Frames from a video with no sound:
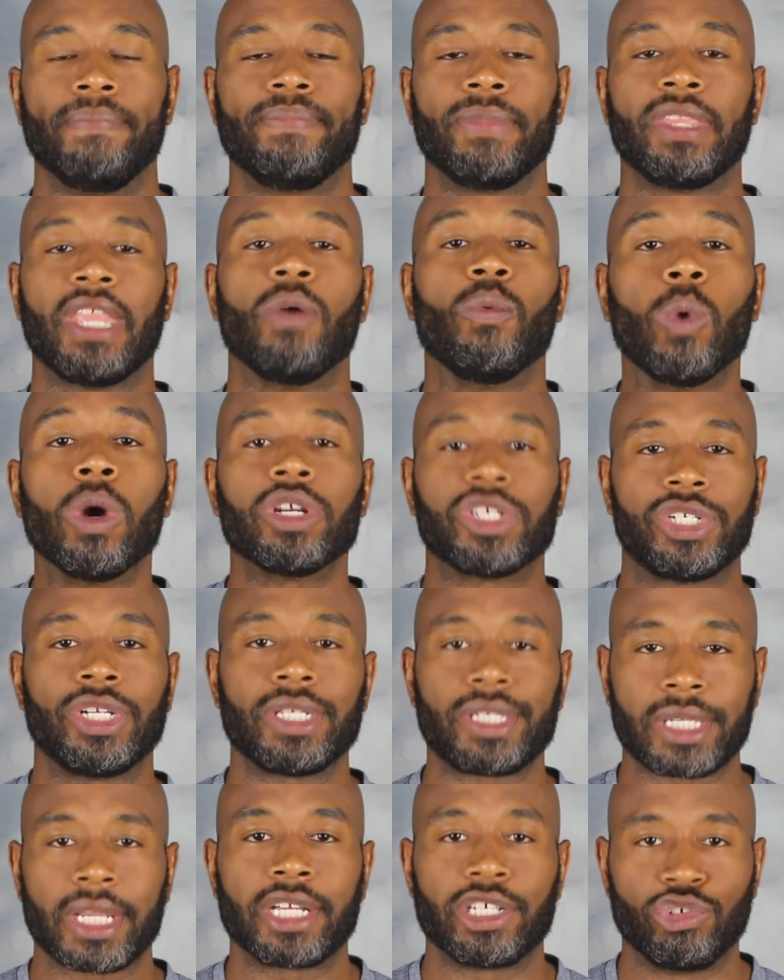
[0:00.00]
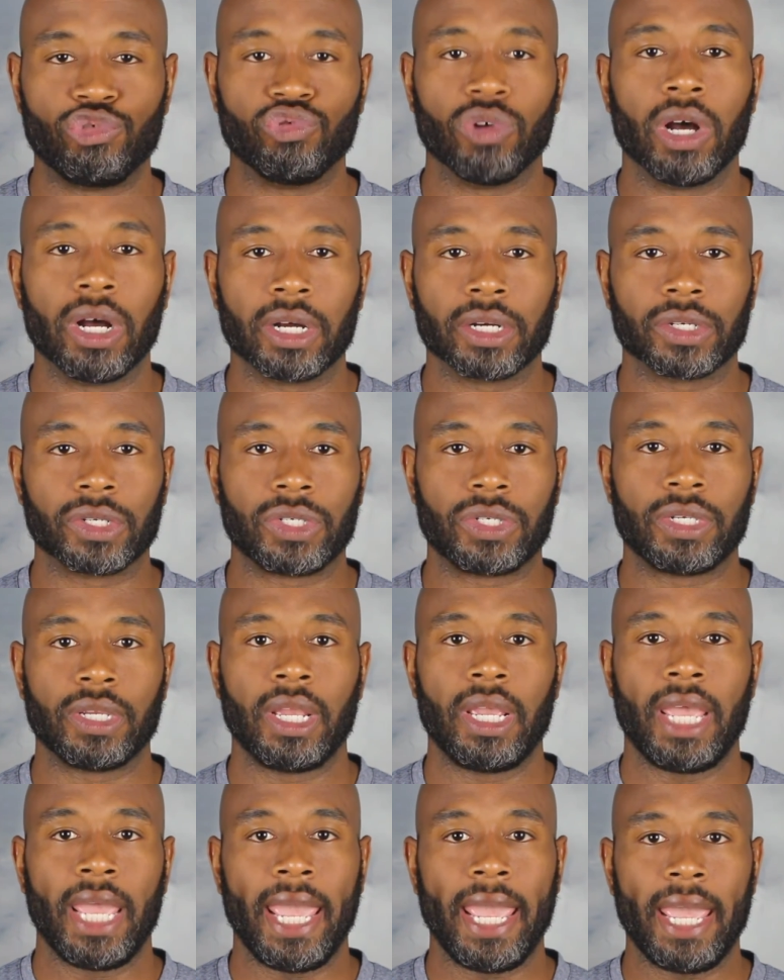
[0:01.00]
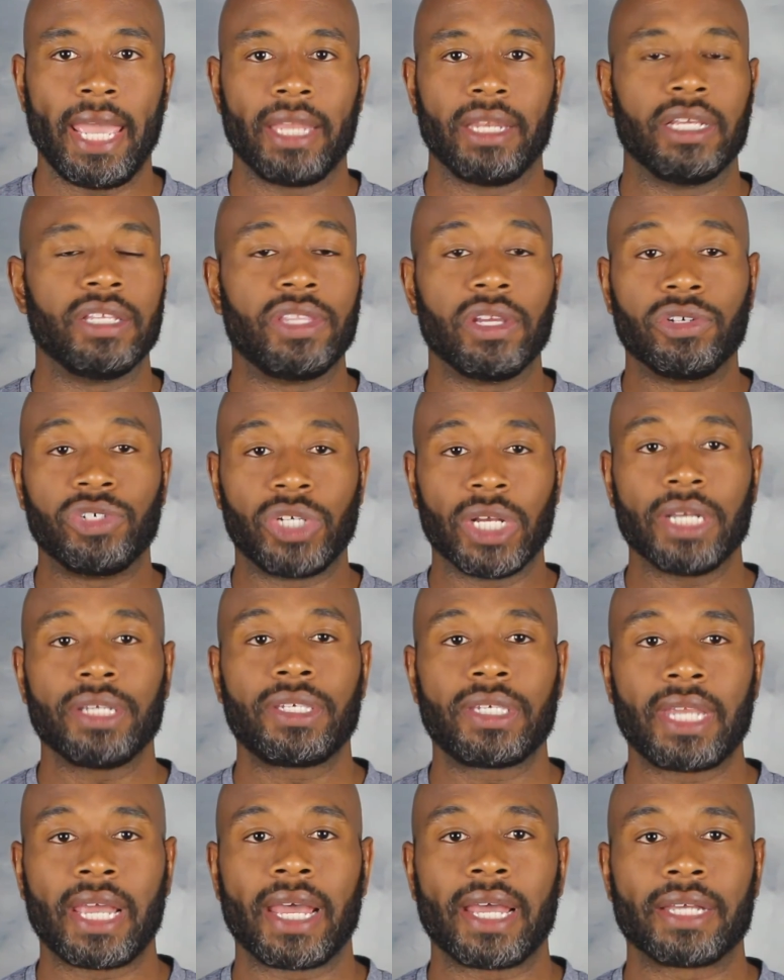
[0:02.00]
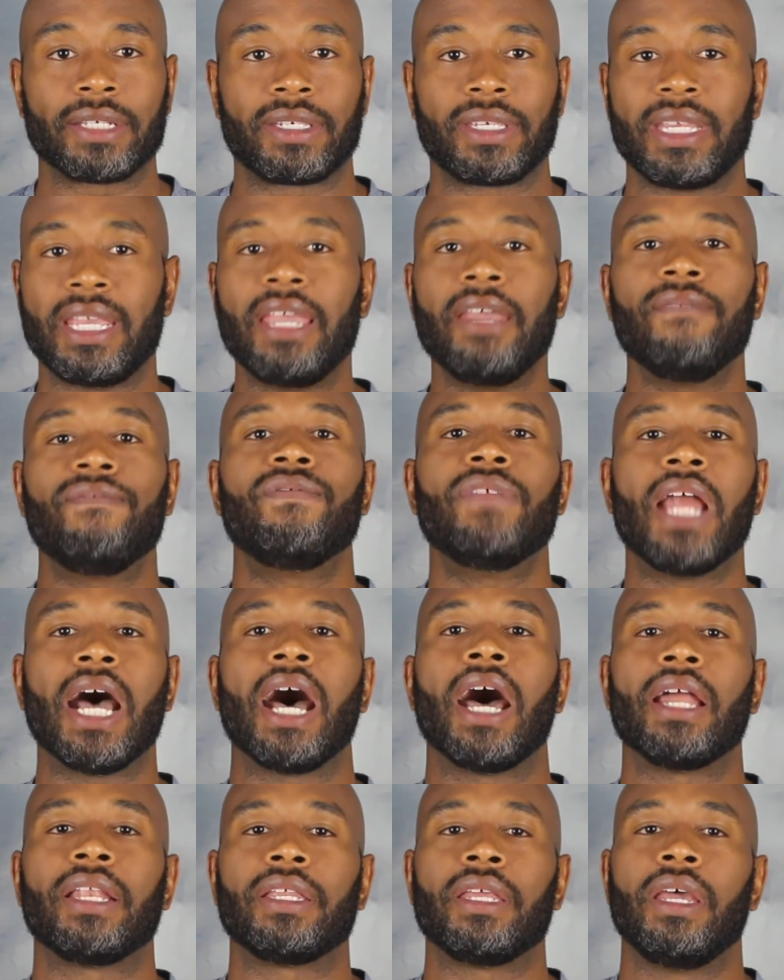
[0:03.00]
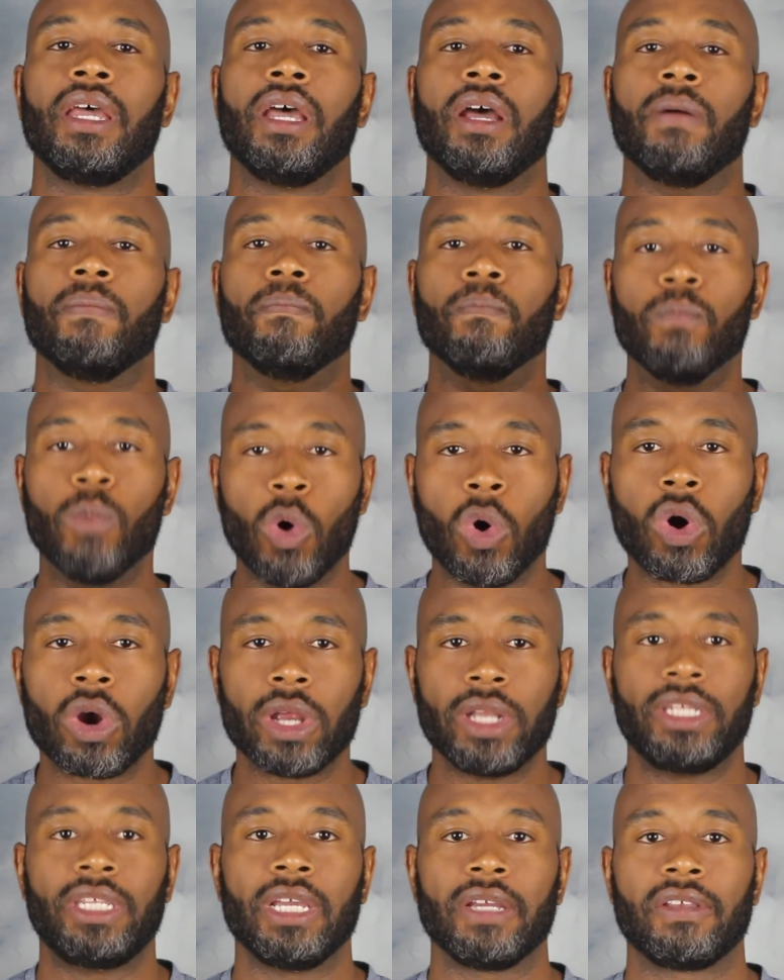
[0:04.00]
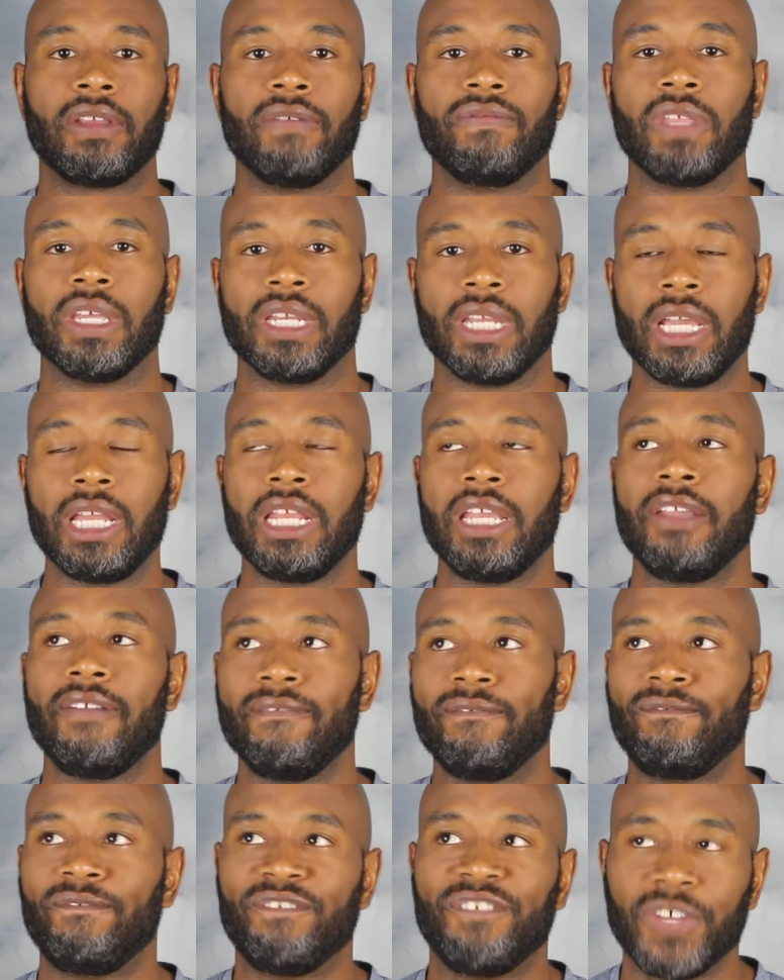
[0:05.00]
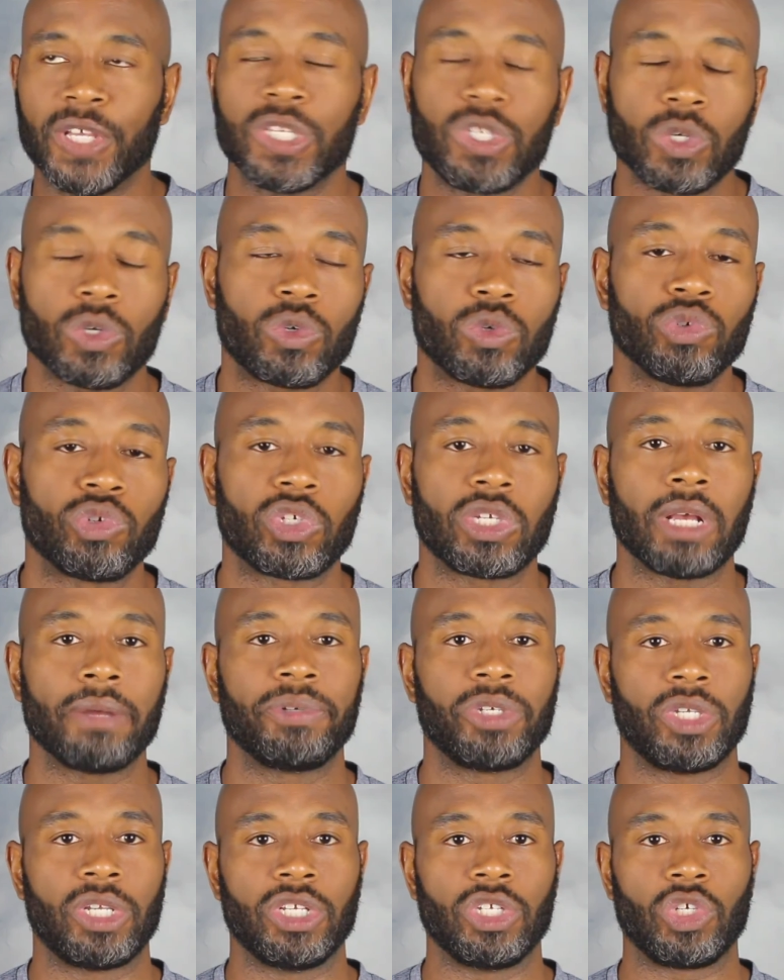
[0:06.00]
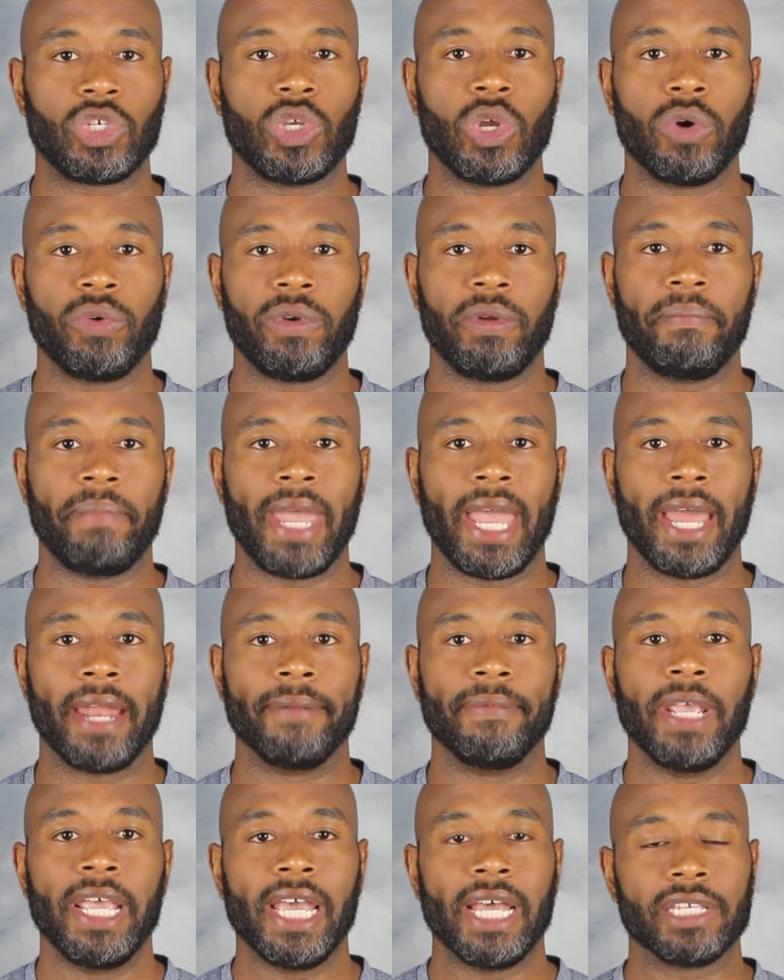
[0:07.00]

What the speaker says: they work just like drugs. And they're just as, if not more addictive than any physical substance known to man.